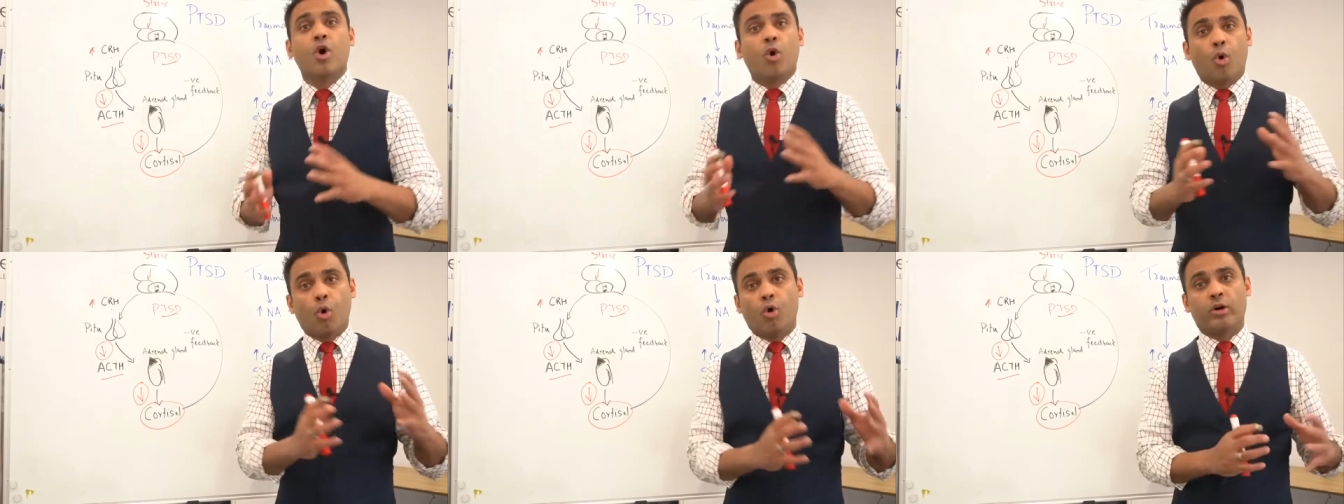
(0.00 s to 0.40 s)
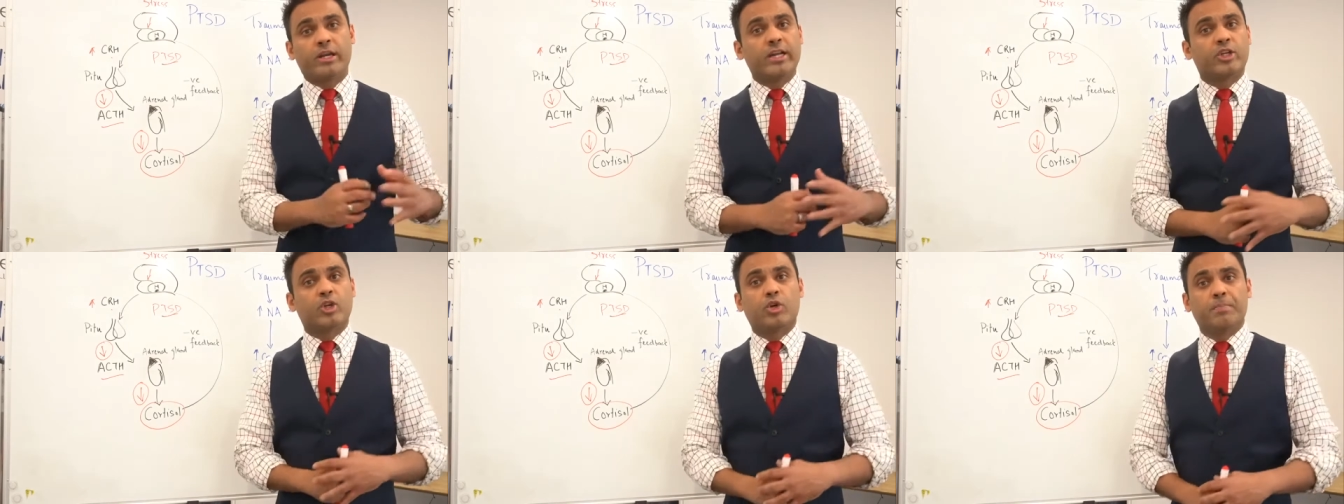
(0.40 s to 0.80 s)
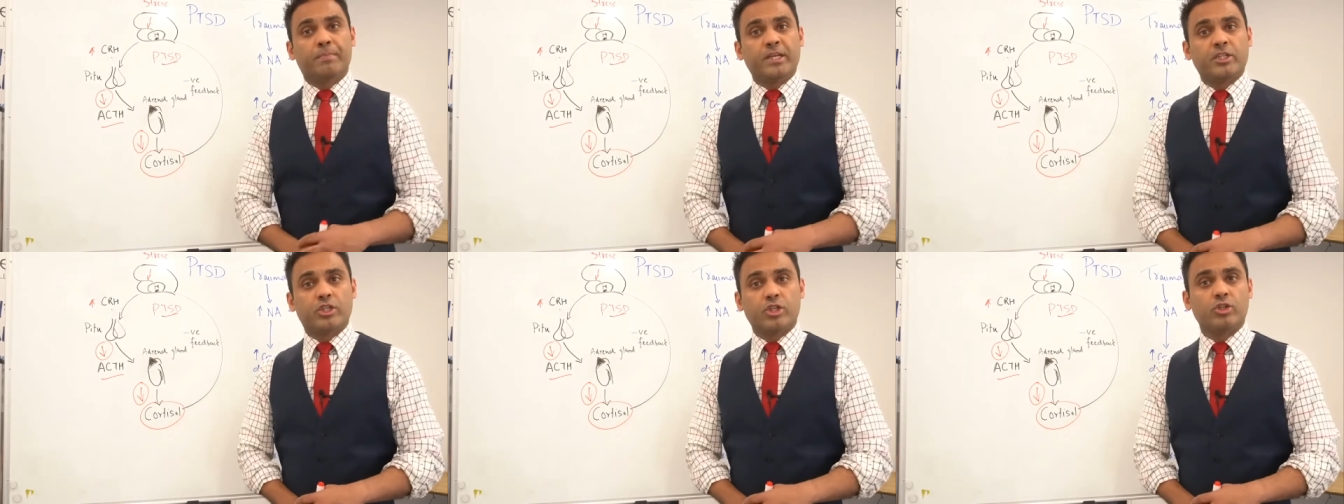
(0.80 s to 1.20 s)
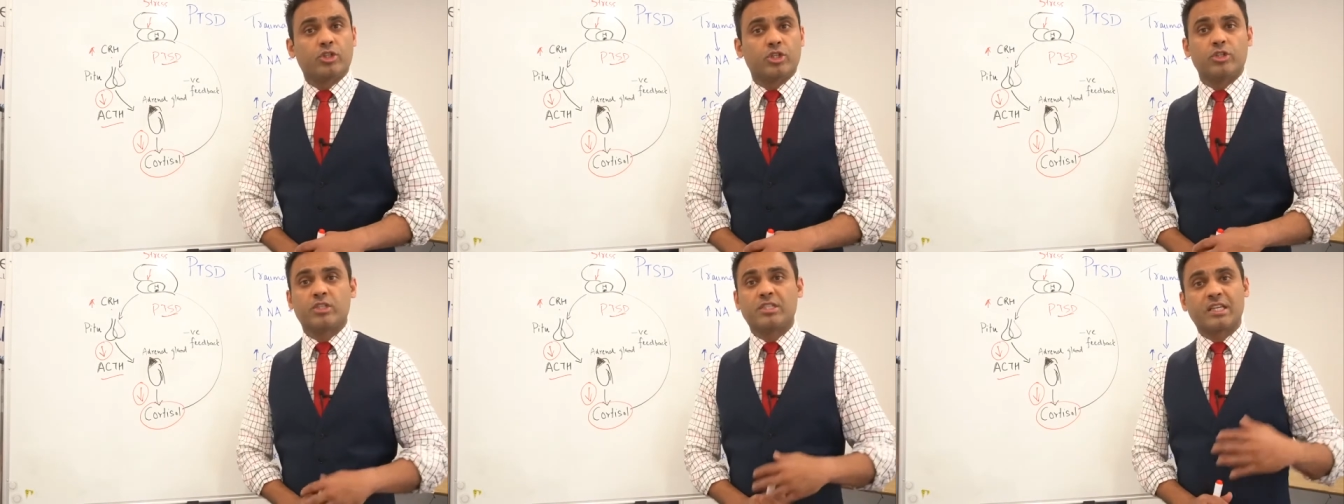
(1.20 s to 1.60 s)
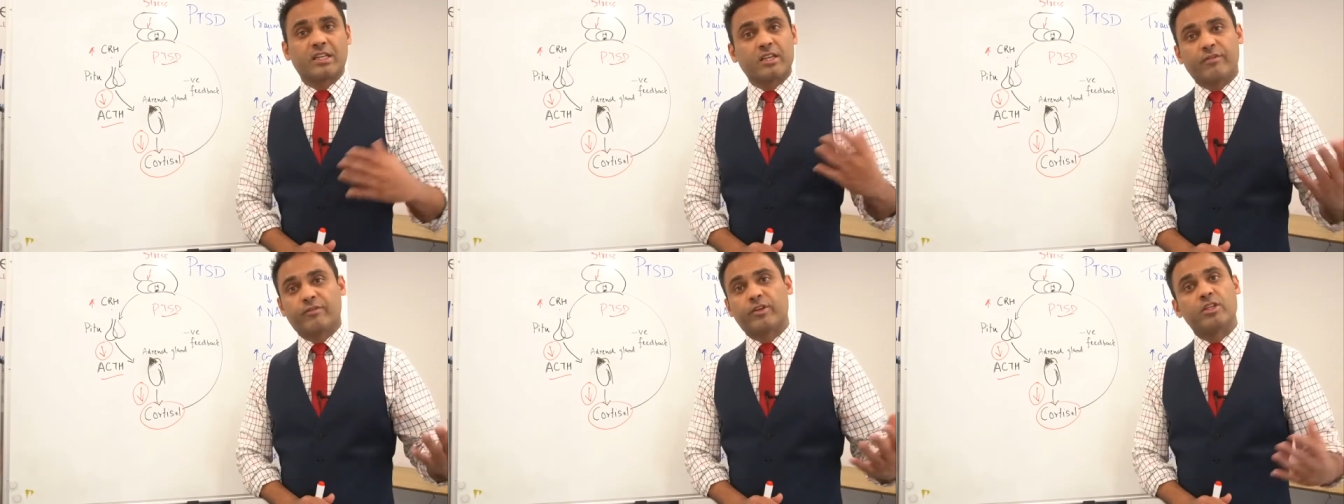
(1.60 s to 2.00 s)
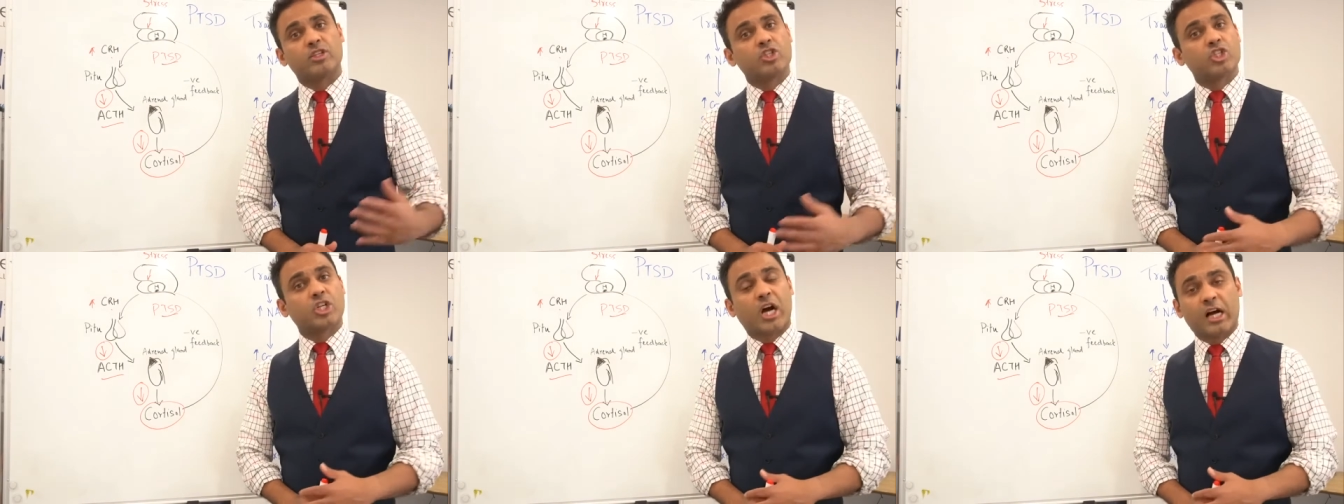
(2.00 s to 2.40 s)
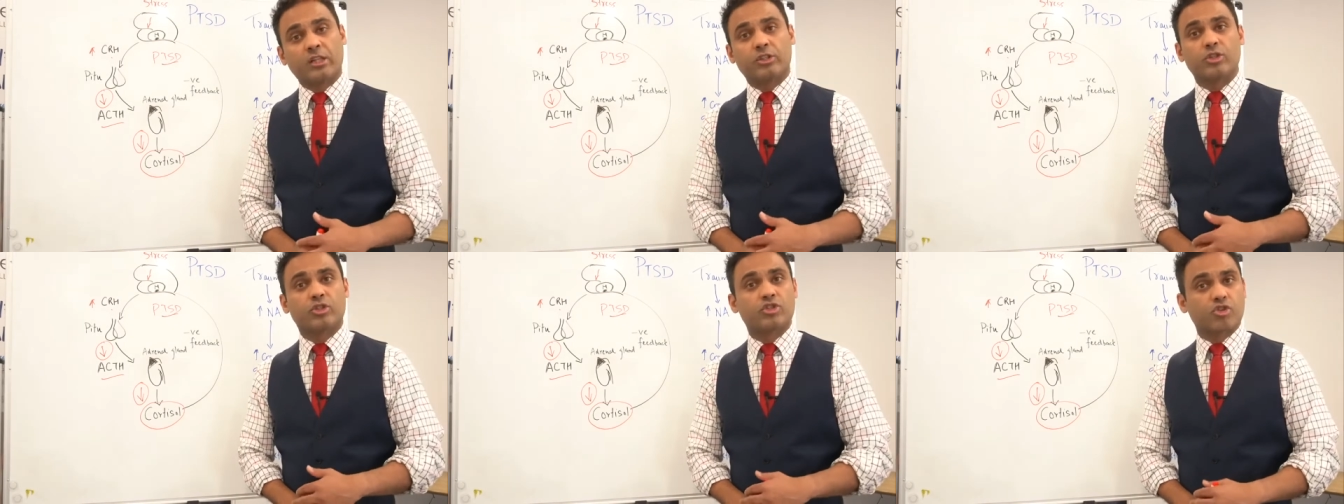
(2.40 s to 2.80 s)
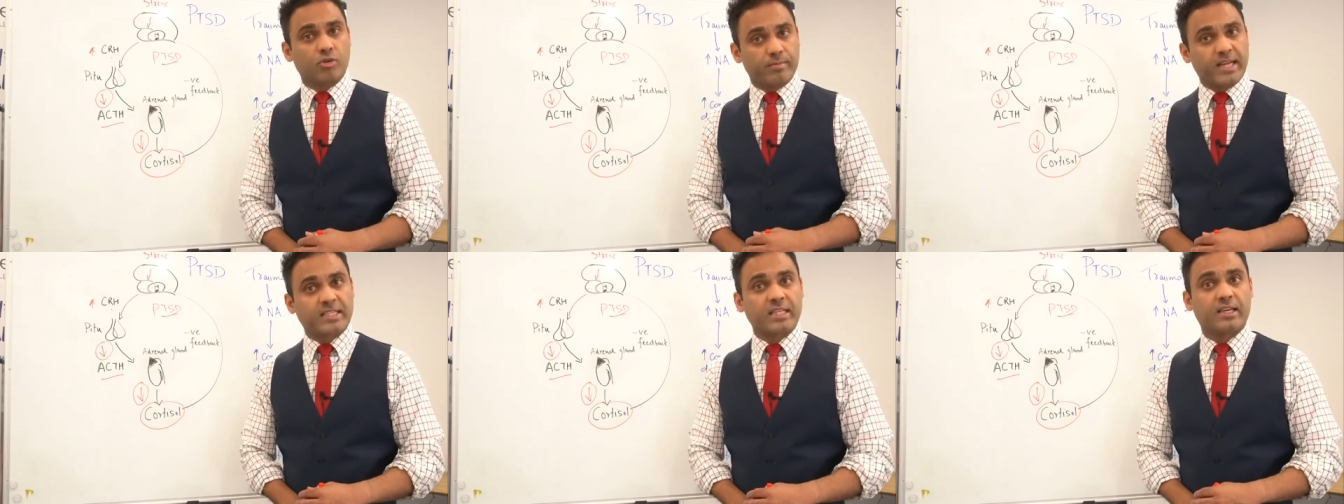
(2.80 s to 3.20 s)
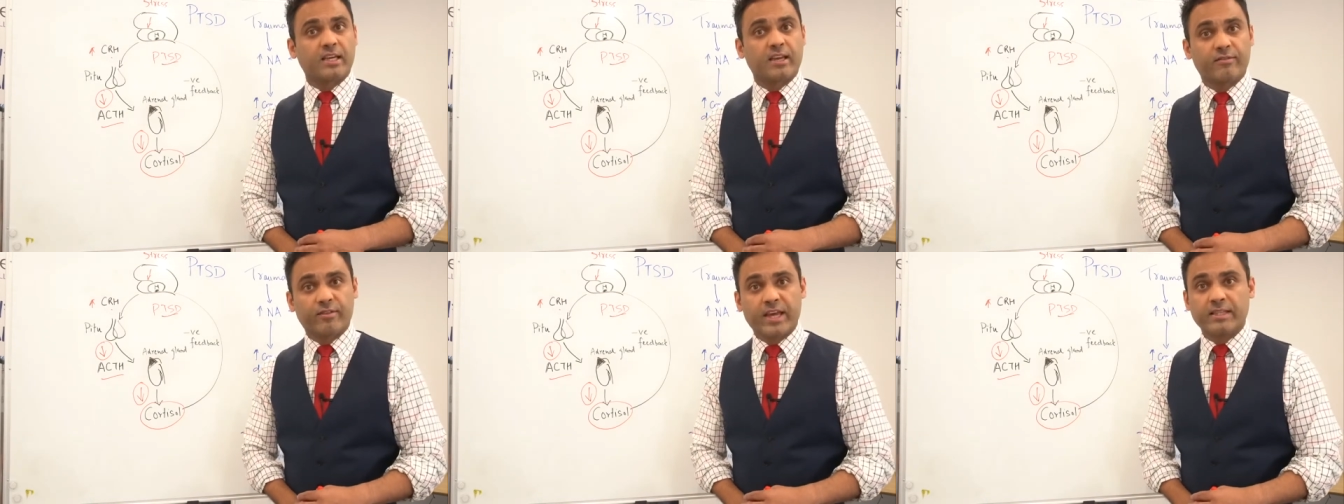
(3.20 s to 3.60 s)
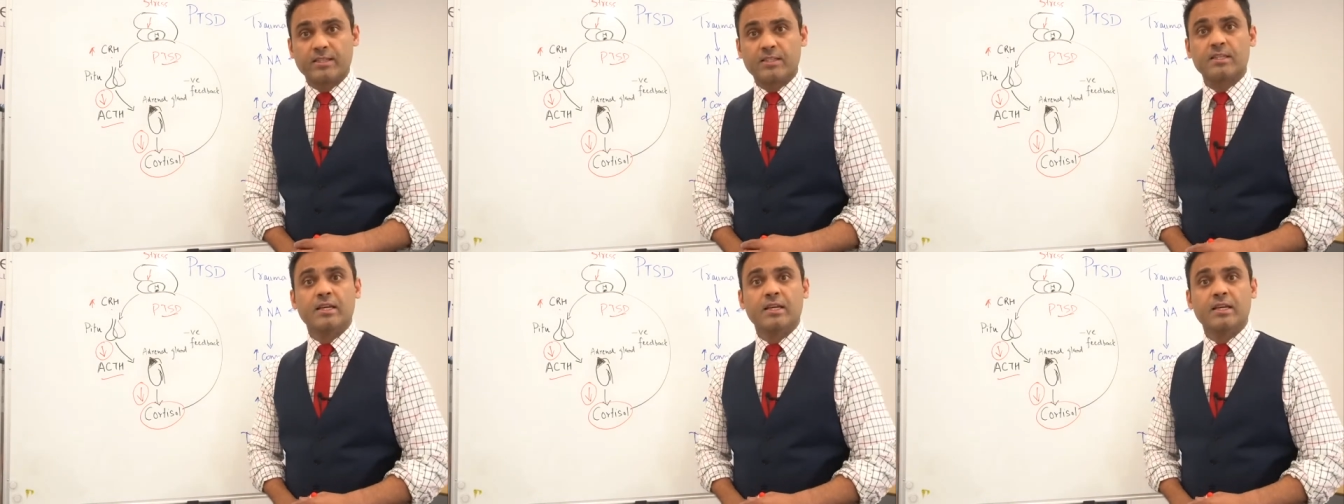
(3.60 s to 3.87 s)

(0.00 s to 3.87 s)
or it could be due to significant childhood traumatic events.